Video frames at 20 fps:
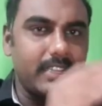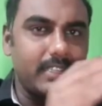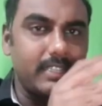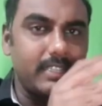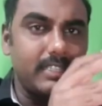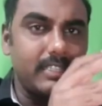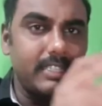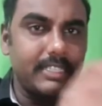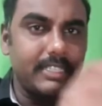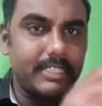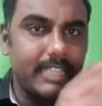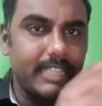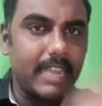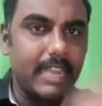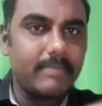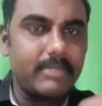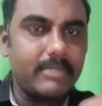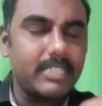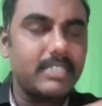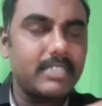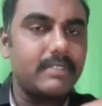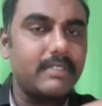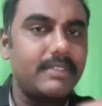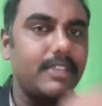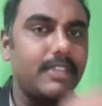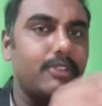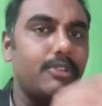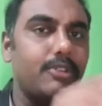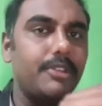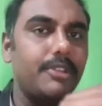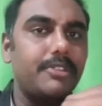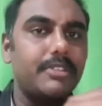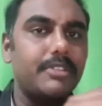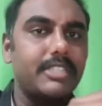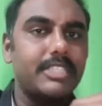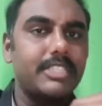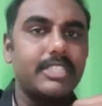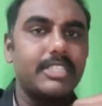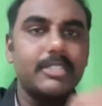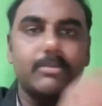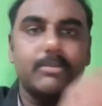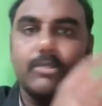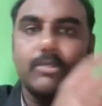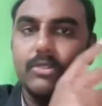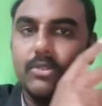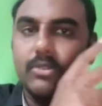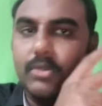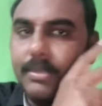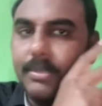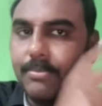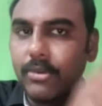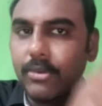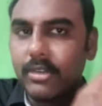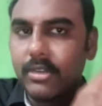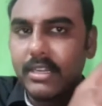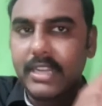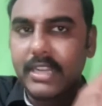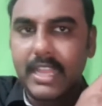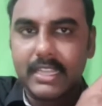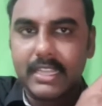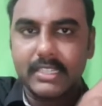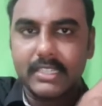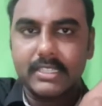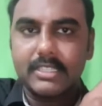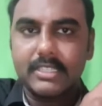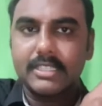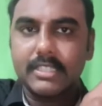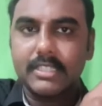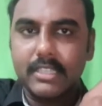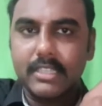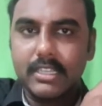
In this chapter, we are going to discuss about two important triangles.